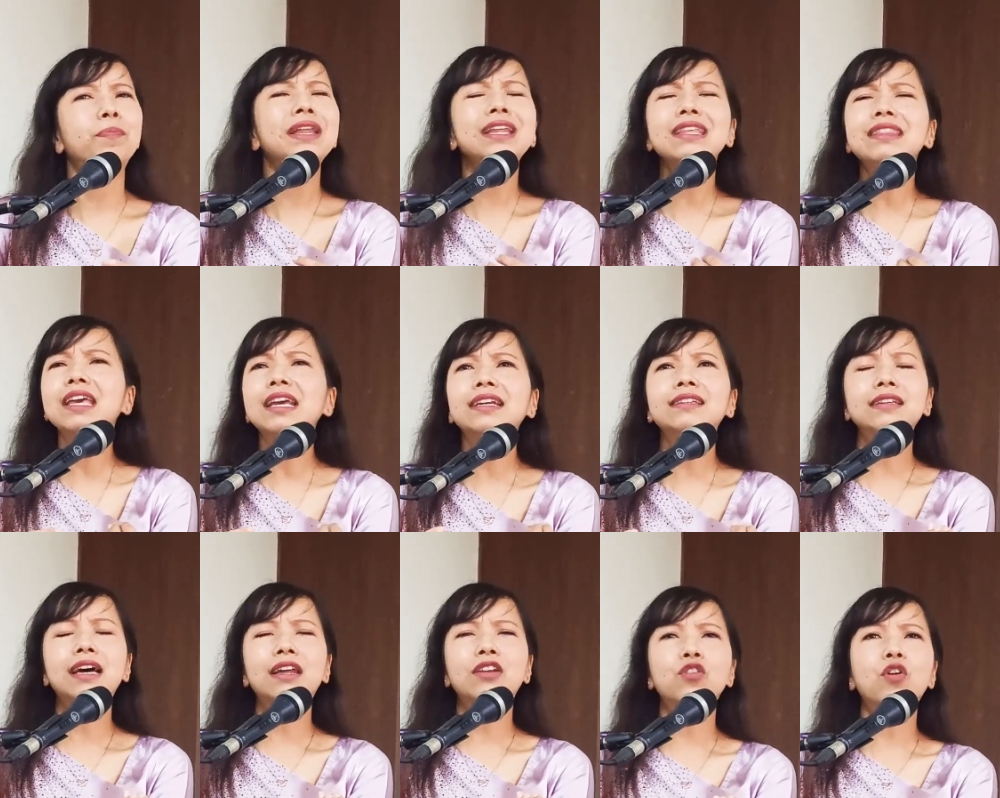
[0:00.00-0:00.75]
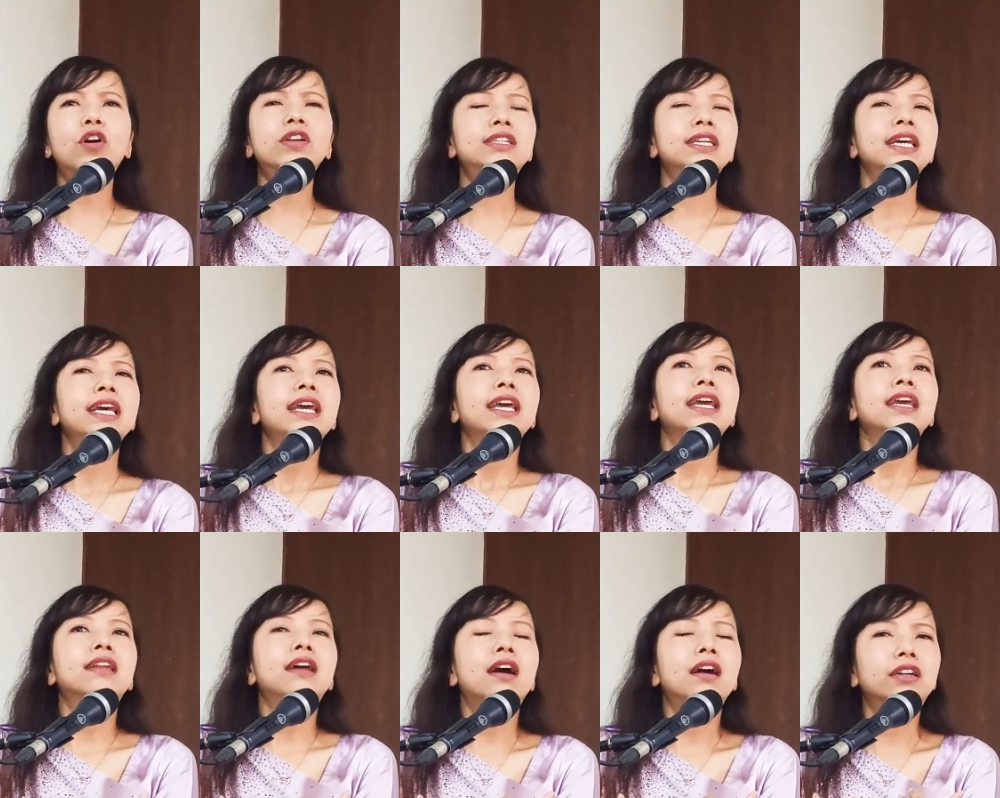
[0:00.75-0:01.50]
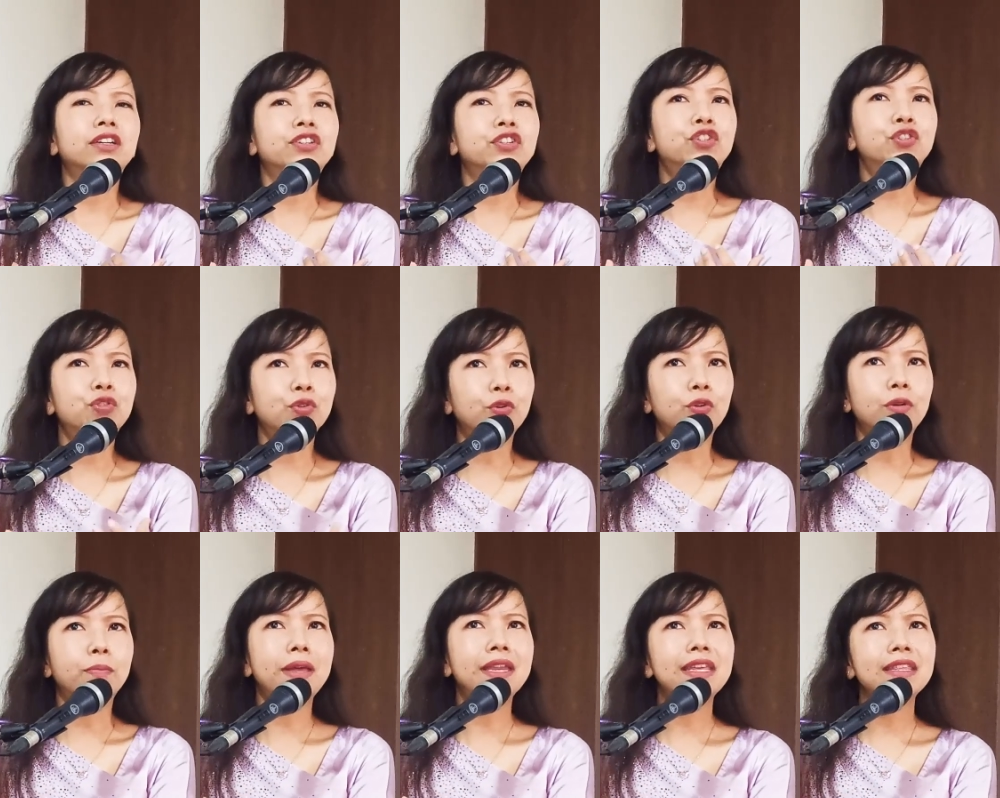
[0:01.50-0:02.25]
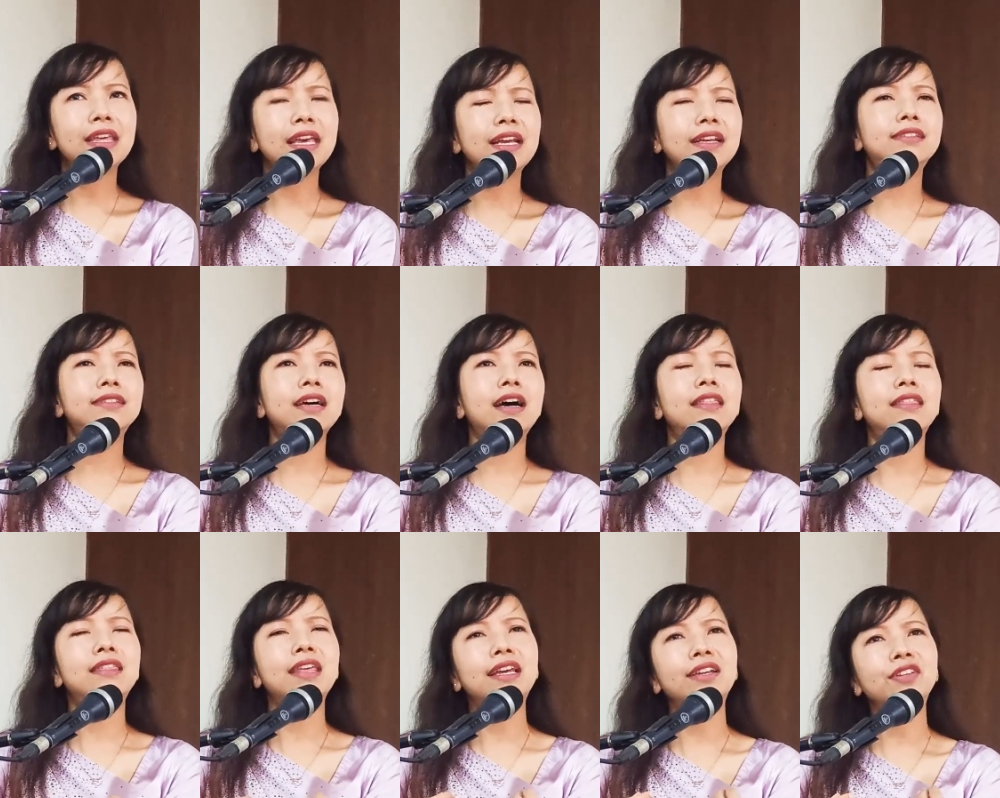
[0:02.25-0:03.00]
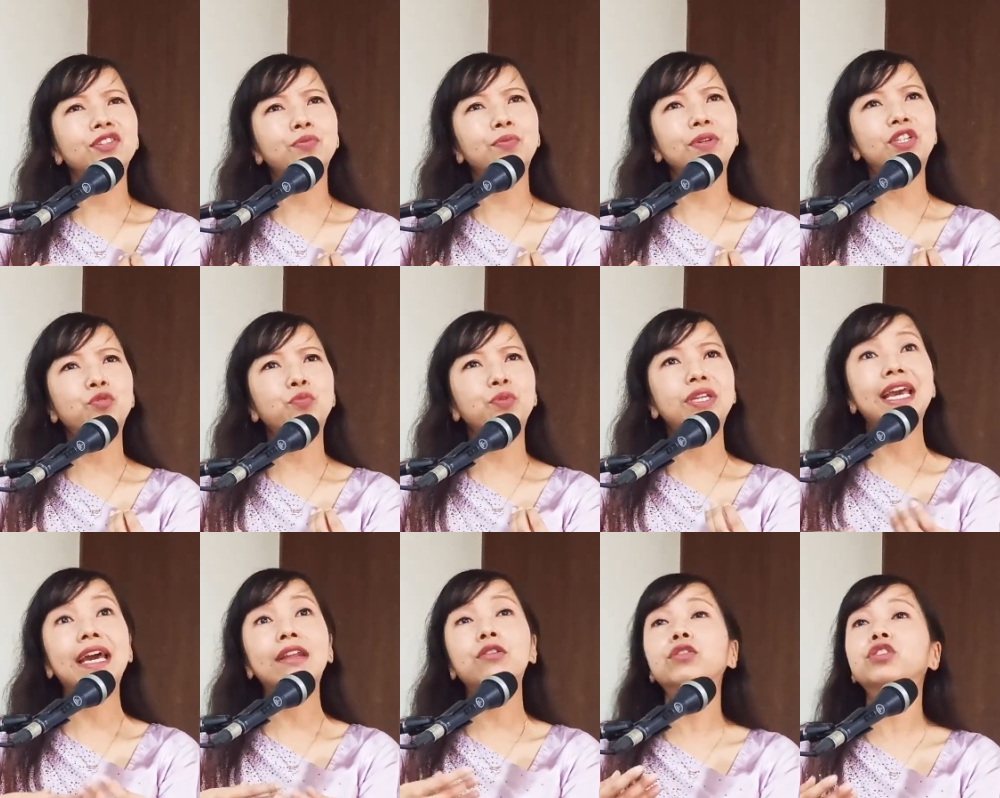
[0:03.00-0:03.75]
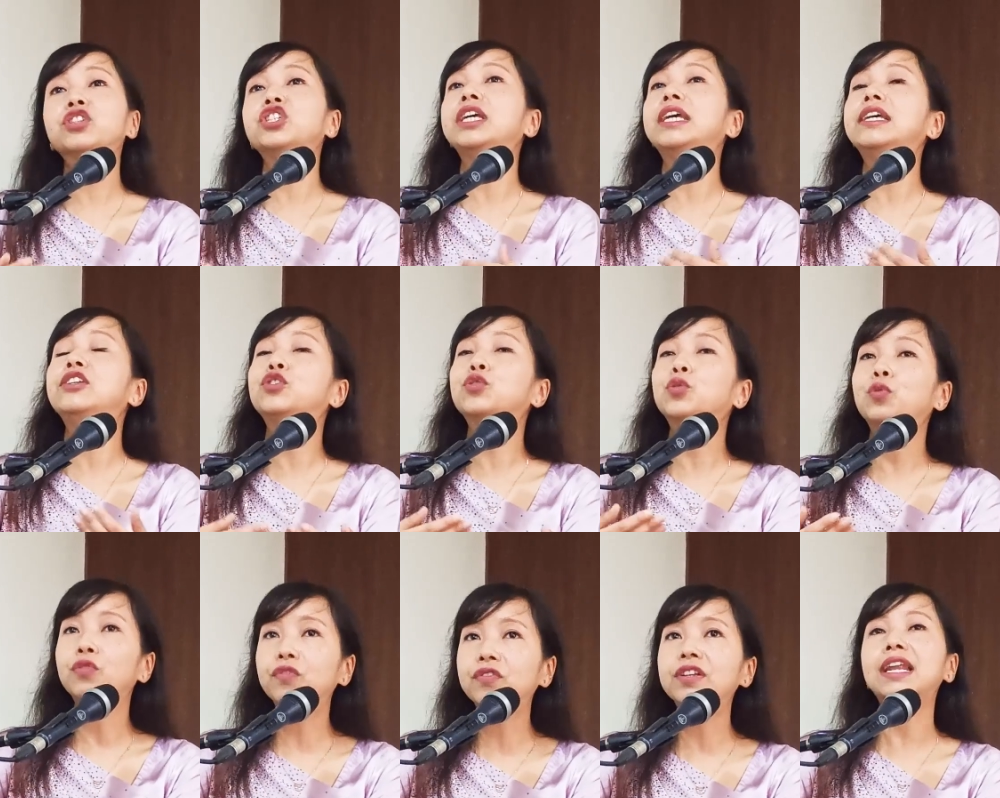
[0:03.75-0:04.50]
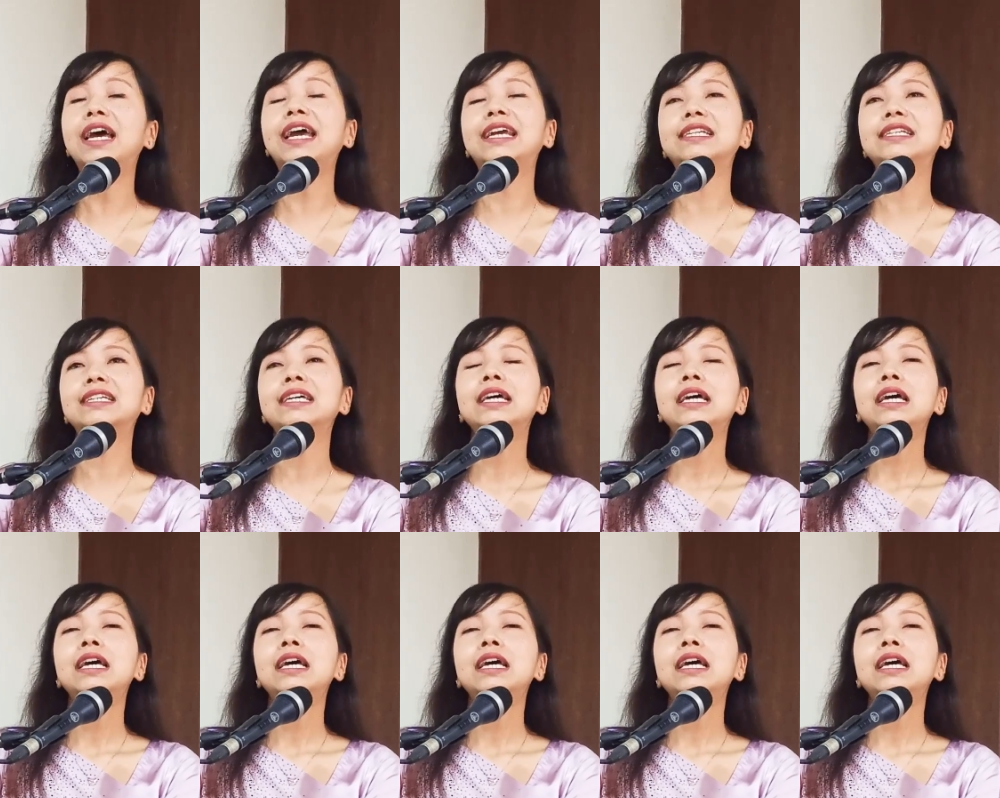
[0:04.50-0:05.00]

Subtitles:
Many things are not in our control. Many things are things which we cannot change overnight.